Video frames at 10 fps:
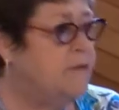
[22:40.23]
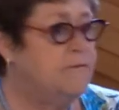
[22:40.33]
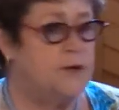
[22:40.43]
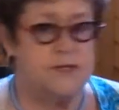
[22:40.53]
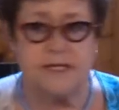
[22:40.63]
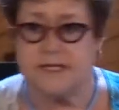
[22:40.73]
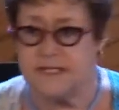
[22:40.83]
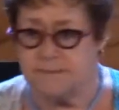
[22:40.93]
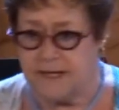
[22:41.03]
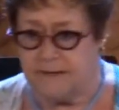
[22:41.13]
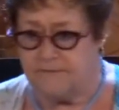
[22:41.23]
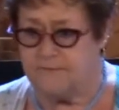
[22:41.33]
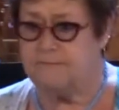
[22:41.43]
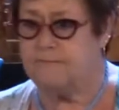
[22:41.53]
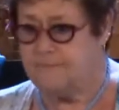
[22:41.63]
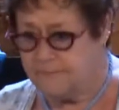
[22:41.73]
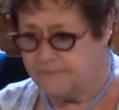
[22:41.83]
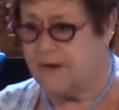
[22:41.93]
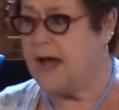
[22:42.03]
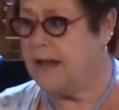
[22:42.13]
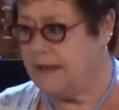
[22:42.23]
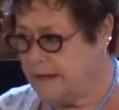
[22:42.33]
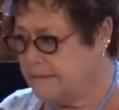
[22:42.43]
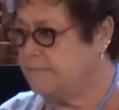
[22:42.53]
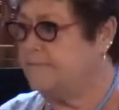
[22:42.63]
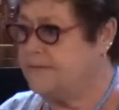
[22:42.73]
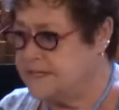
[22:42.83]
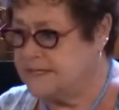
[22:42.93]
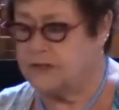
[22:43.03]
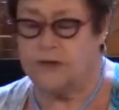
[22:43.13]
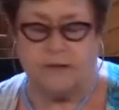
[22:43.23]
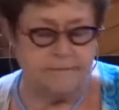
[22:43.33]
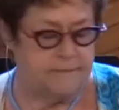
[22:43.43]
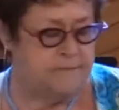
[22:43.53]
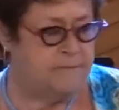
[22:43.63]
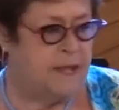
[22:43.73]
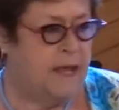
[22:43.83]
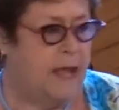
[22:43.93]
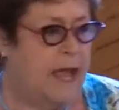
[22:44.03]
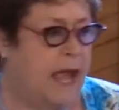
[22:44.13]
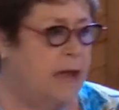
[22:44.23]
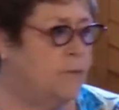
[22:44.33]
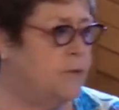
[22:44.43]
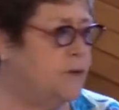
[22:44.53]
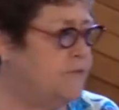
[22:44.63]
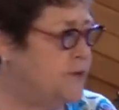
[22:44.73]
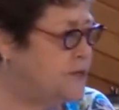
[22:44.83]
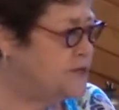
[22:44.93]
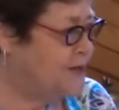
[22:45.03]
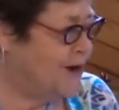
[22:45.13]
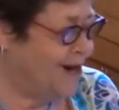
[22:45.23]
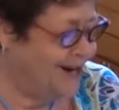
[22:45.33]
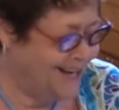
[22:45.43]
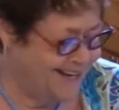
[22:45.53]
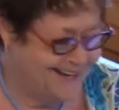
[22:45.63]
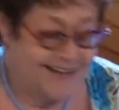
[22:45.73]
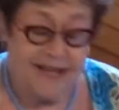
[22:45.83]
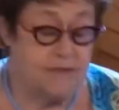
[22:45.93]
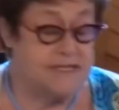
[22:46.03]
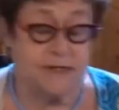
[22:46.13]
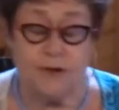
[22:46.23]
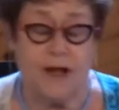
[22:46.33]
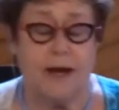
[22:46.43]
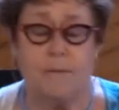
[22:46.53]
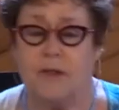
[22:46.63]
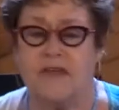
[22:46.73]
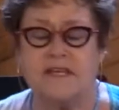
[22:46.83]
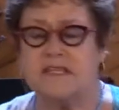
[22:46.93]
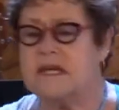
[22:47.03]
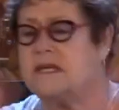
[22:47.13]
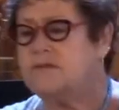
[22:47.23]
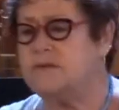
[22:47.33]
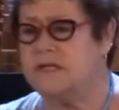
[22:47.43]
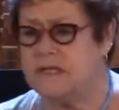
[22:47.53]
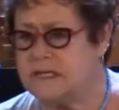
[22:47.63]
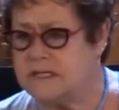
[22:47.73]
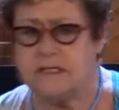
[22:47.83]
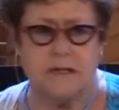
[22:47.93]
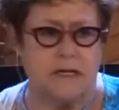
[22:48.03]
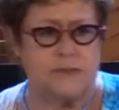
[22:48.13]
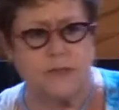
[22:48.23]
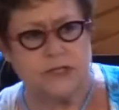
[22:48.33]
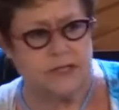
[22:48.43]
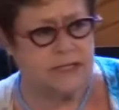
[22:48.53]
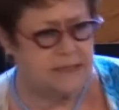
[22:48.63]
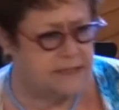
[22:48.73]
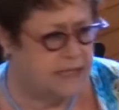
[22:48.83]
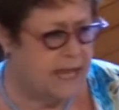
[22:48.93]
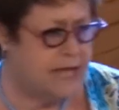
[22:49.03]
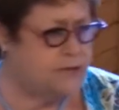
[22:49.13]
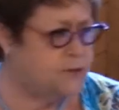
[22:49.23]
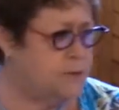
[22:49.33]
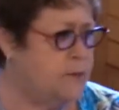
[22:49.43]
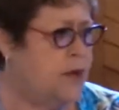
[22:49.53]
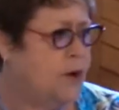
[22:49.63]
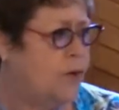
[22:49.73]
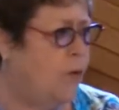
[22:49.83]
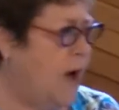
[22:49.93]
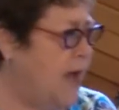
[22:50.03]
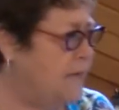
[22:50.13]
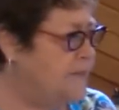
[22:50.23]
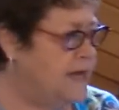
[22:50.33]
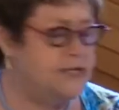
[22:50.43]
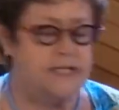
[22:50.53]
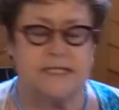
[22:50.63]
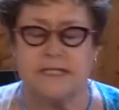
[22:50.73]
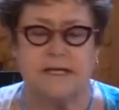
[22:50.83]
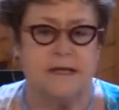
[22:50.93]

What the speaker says: versus being violent and physical. And when we first started, it was incredible. These kids wouldn't listen to us. We couldn't get the classroom quiet. They just